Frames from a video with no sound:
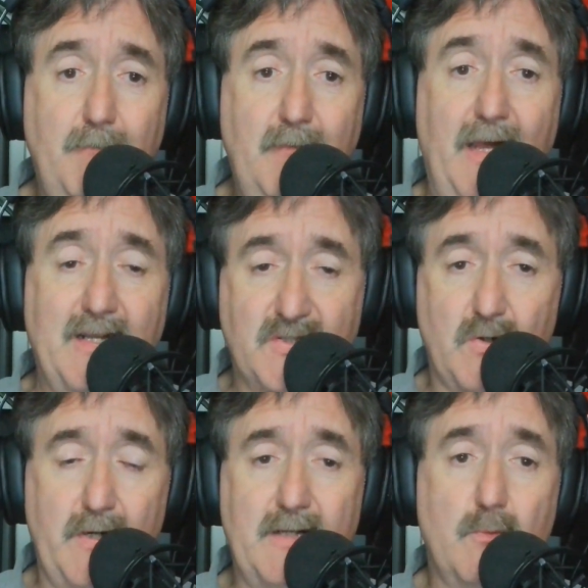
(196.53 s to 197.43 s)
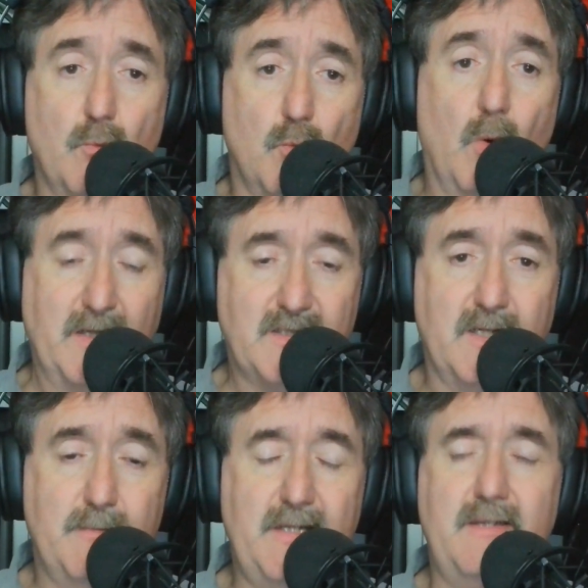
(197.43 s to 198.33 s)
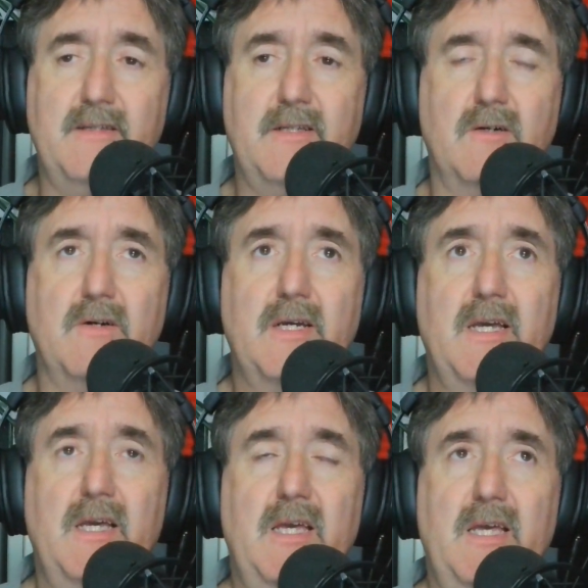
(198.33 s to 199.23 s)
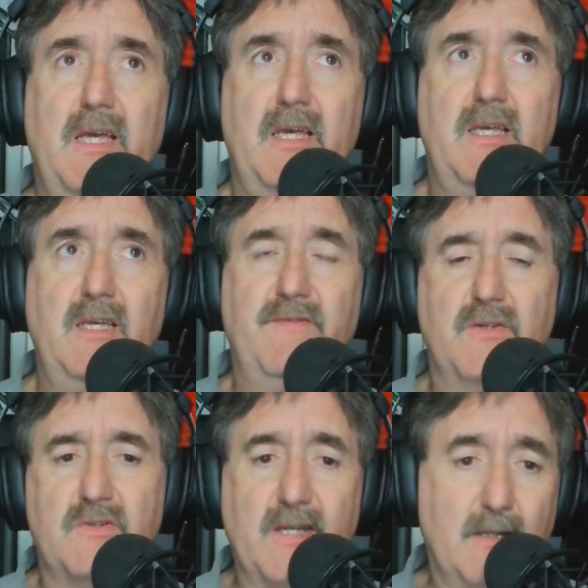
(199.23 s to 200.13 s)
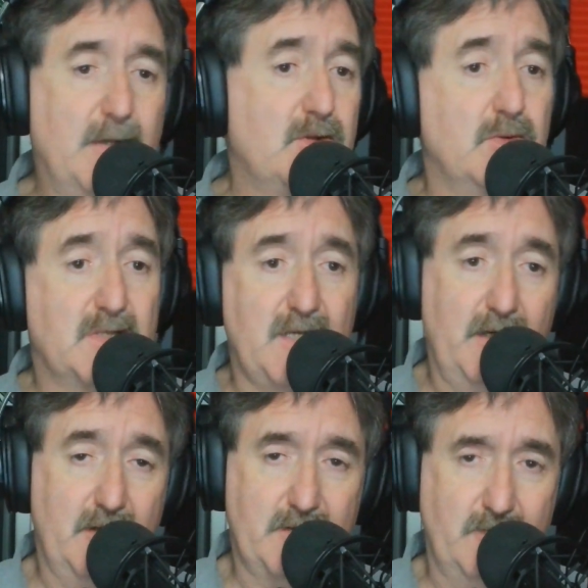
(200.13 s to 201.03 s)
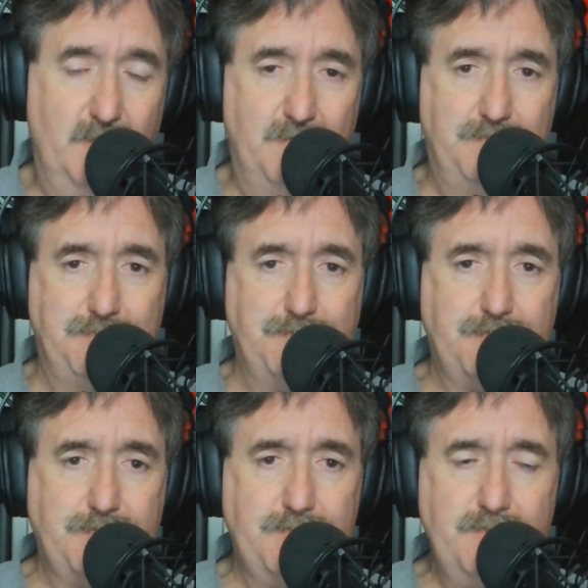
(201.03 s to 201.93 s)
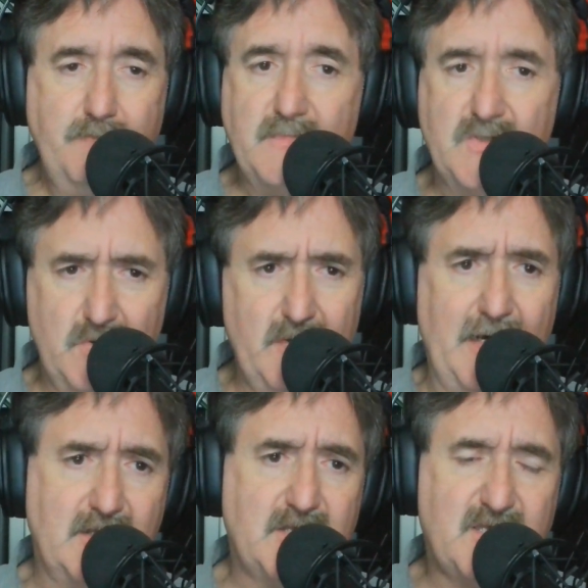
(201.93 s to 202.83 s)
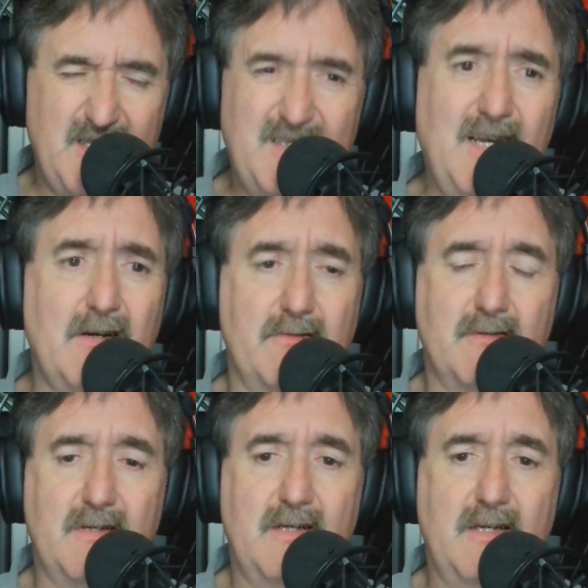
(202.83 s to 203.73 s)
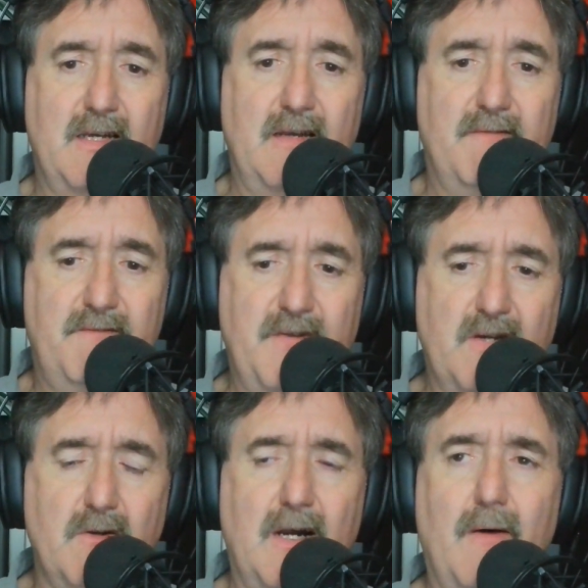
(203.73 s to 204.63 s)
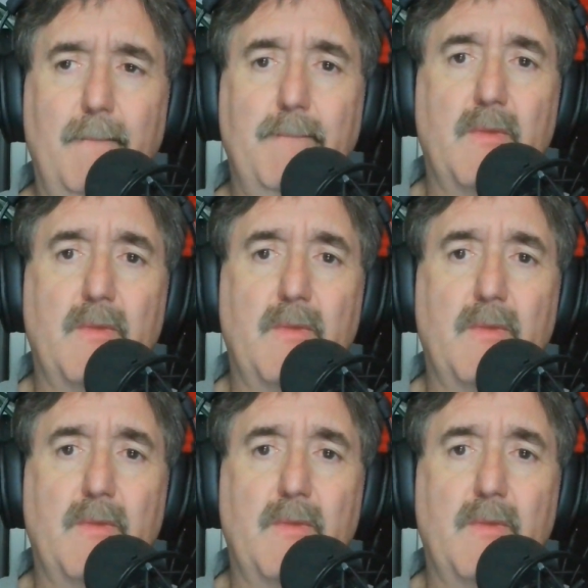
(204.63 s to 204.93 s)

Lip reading: and enjoy it, what is it going to be? If you're thinking about doing a side hustle, do that. Sit down, figure out